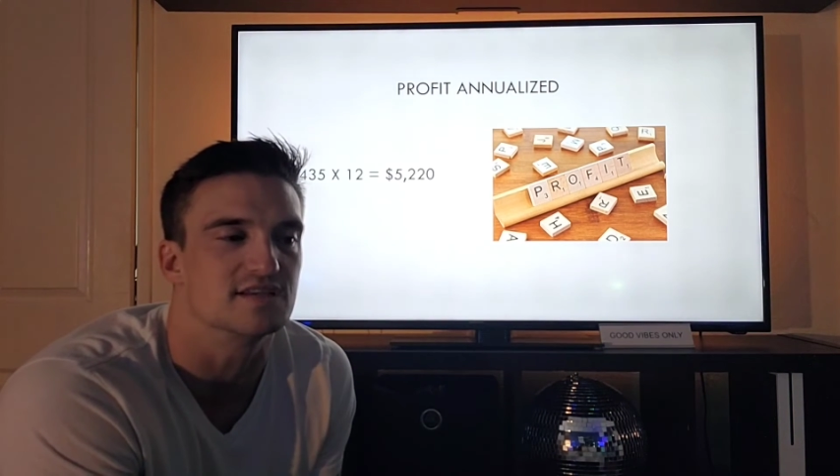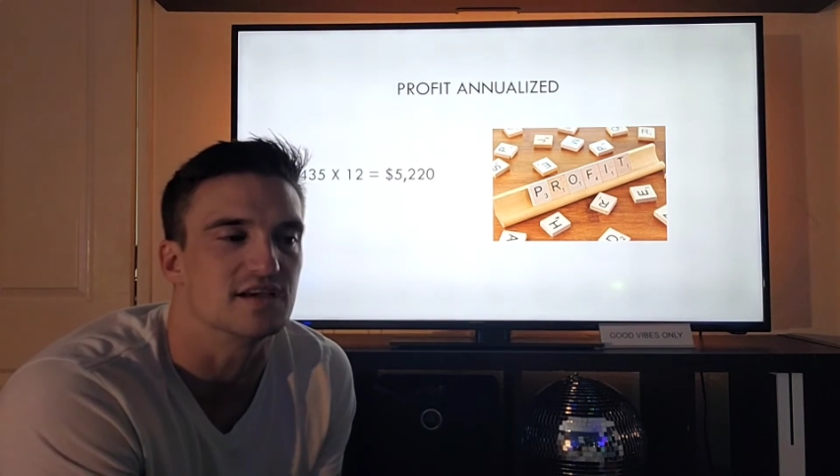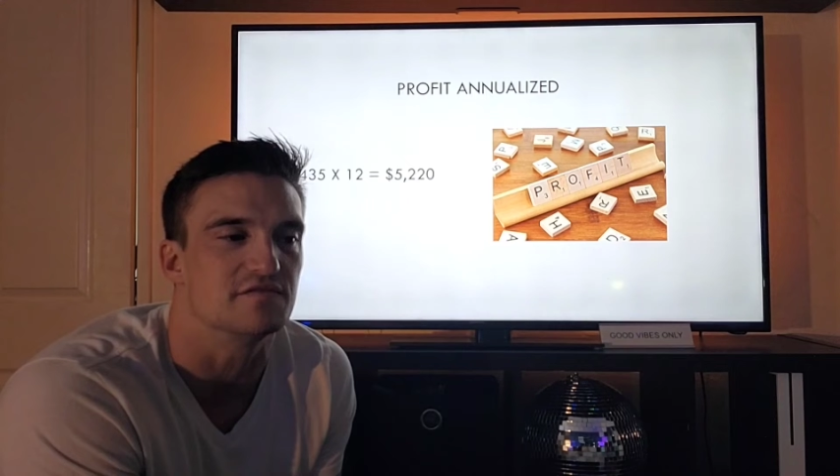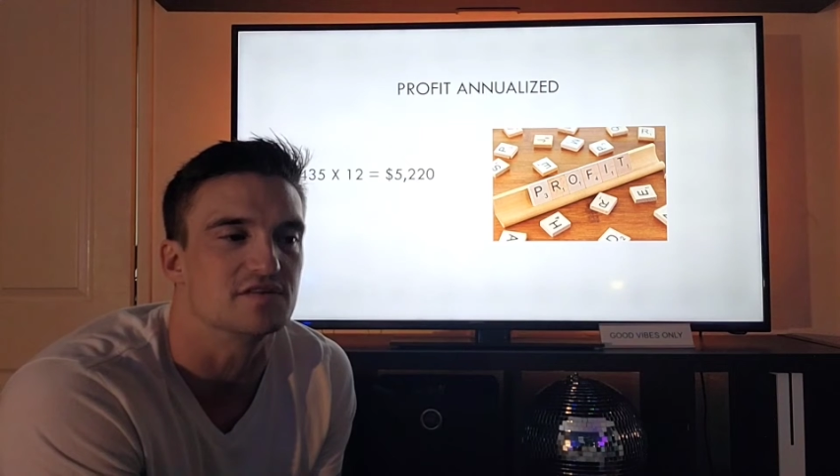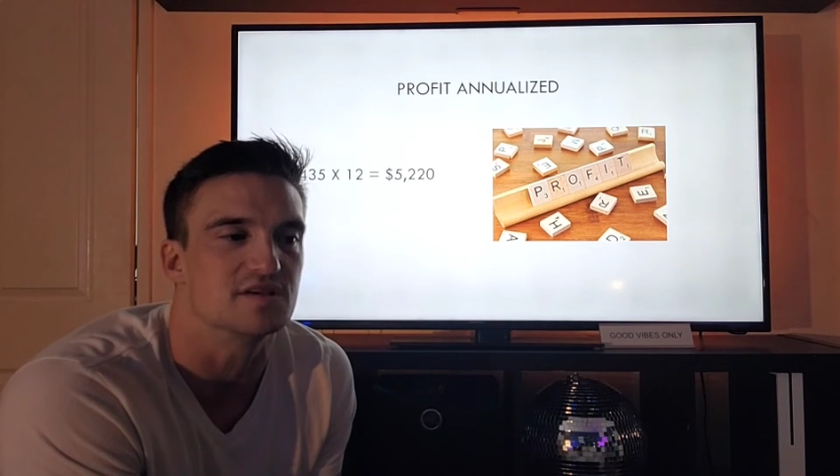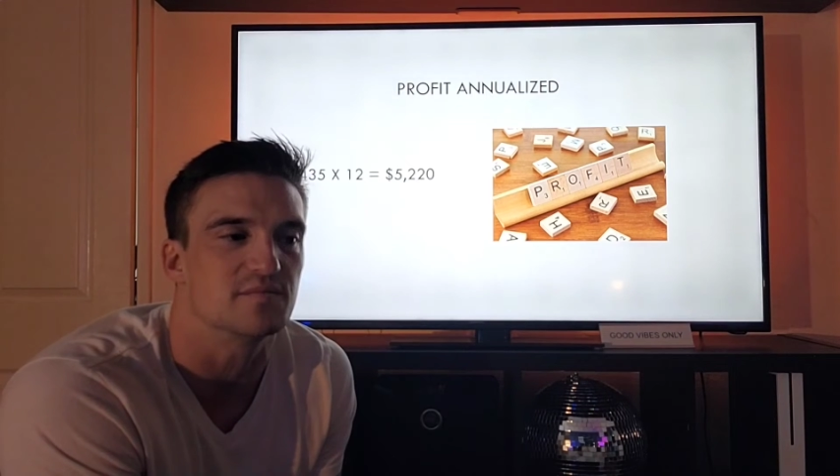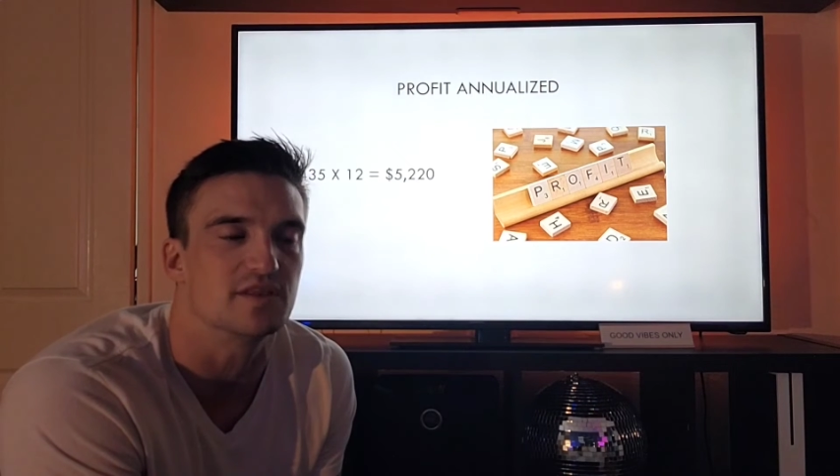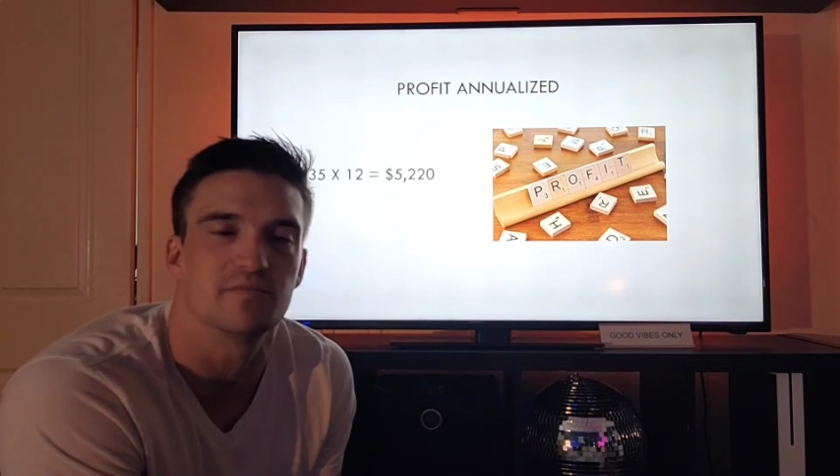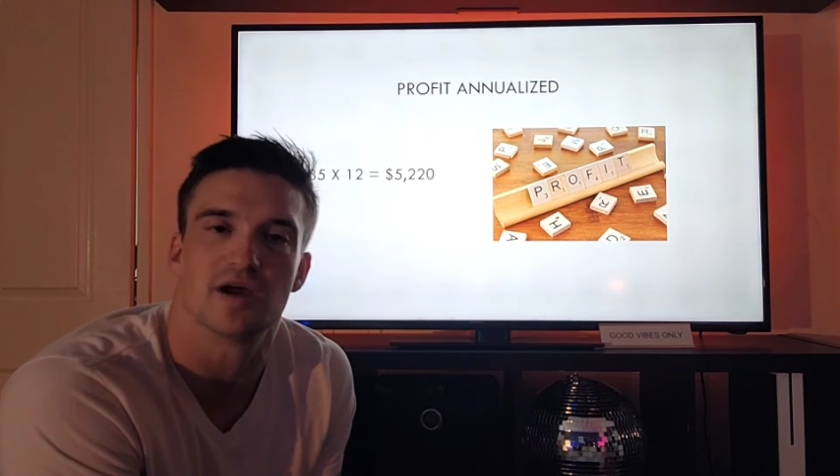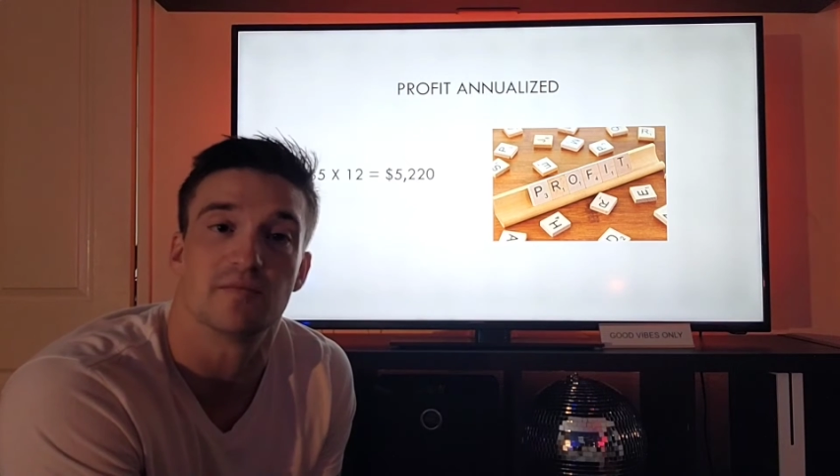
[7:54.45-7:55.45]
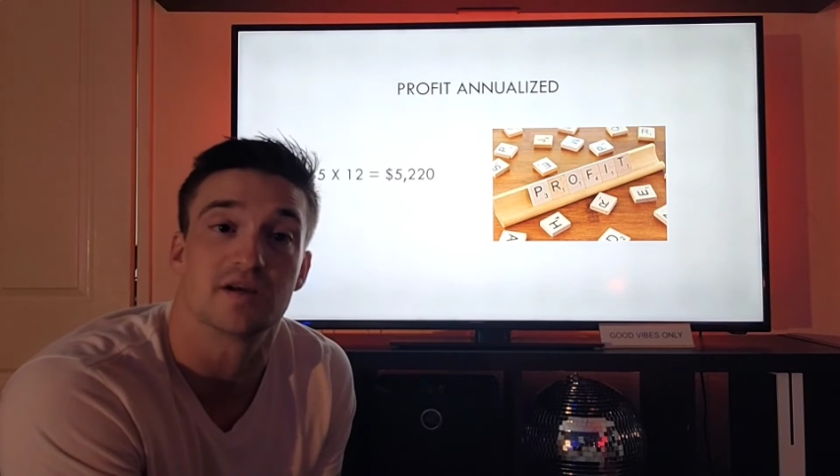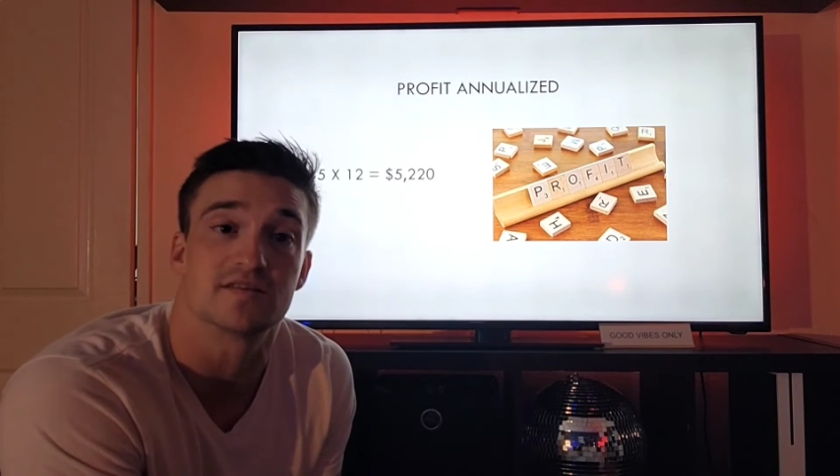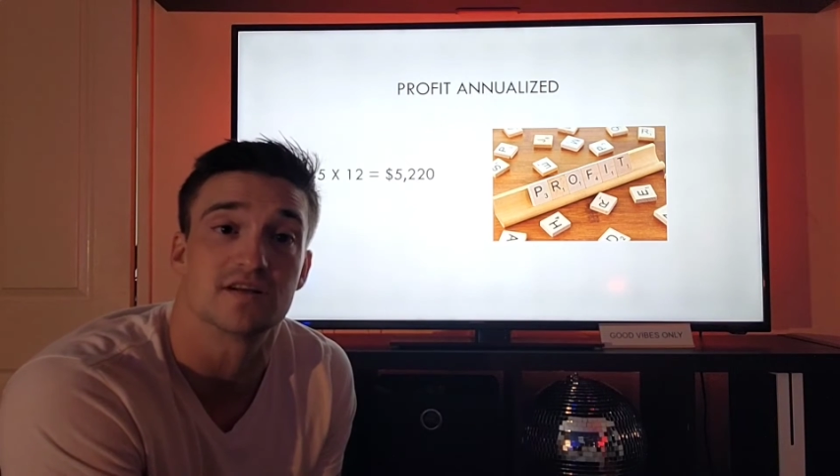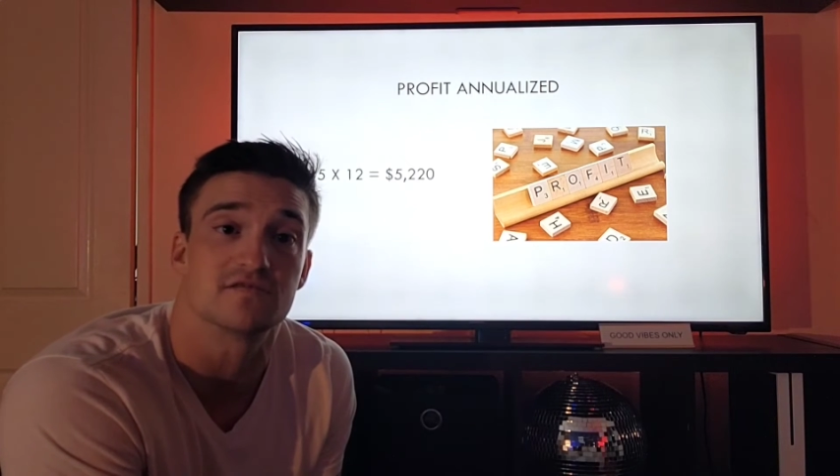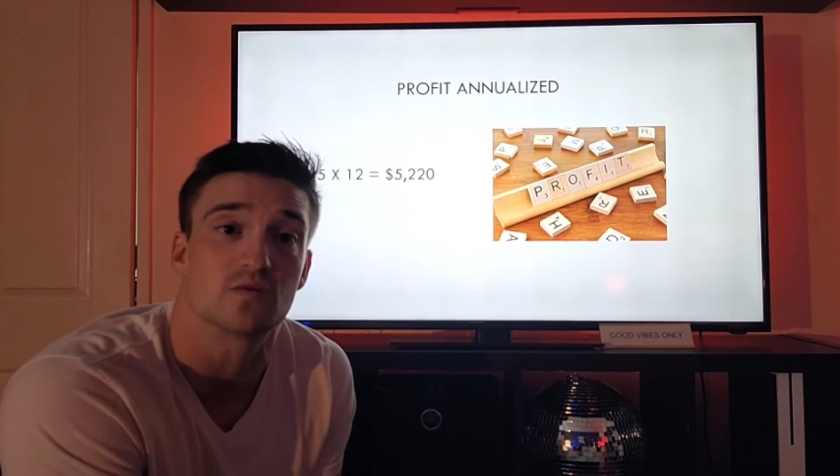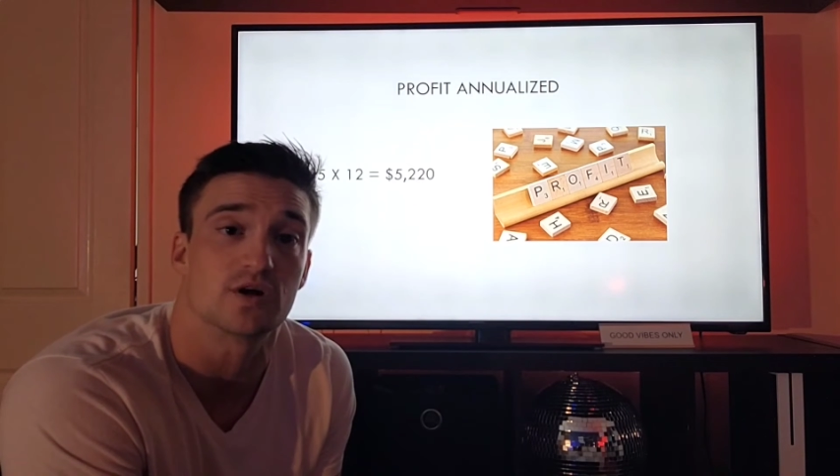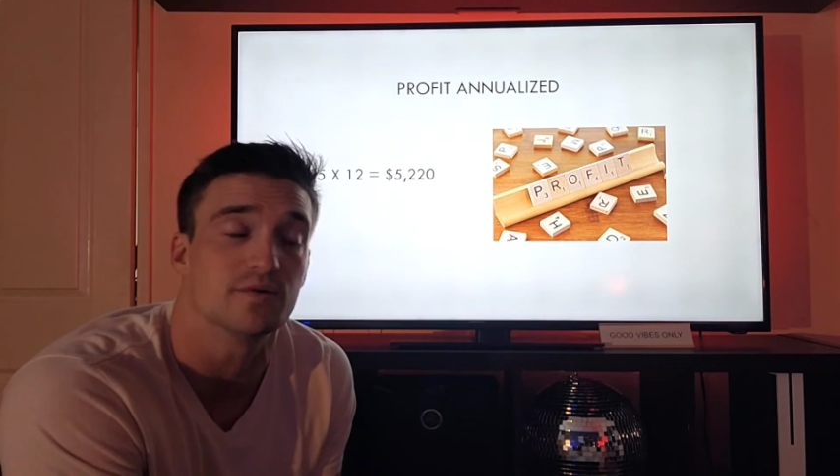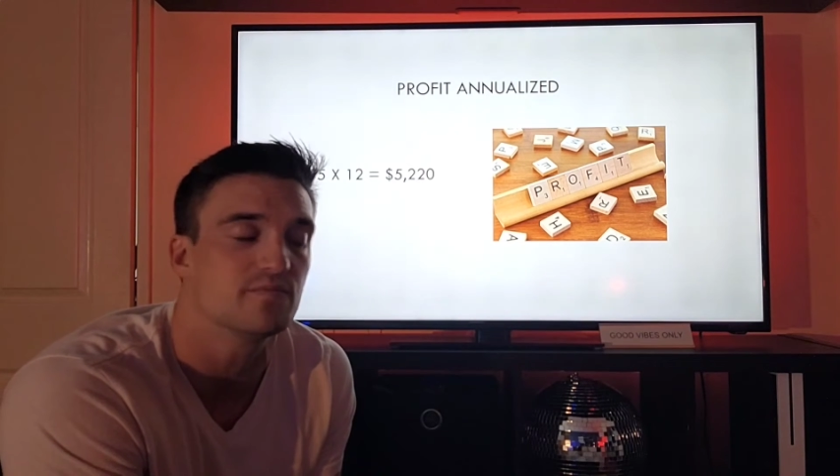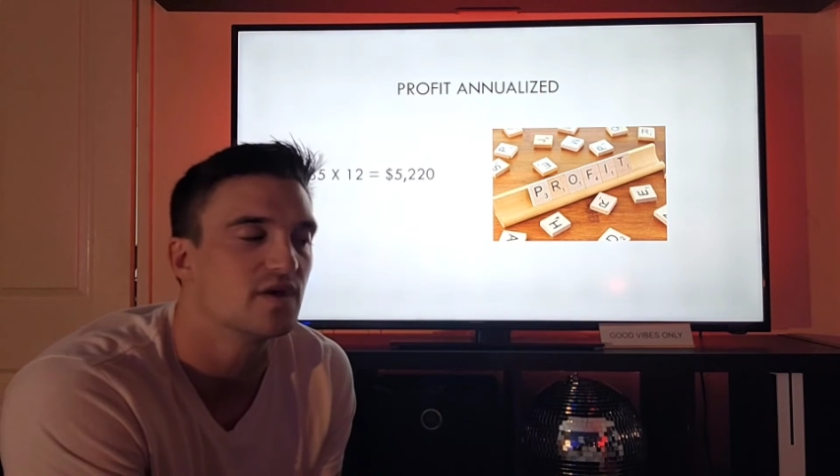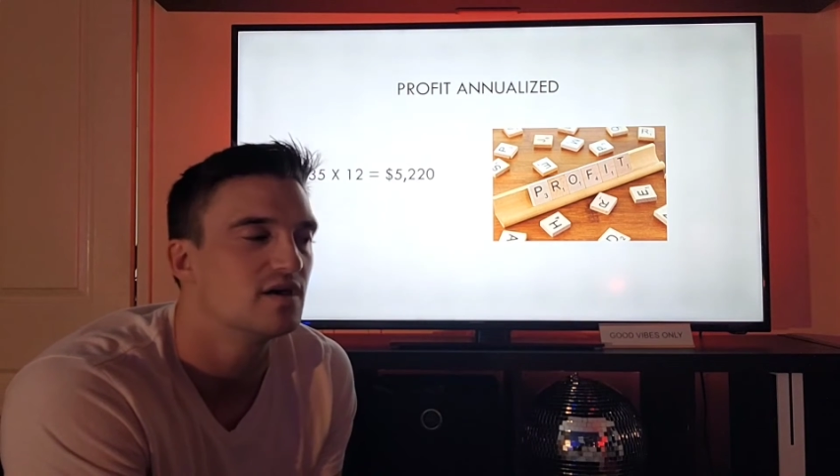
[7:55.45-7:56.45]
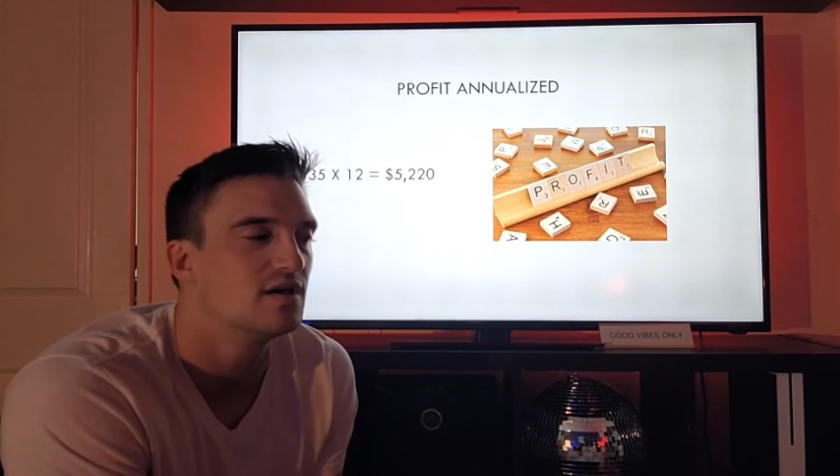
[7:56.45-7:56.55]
see if it's something that might make sense for you.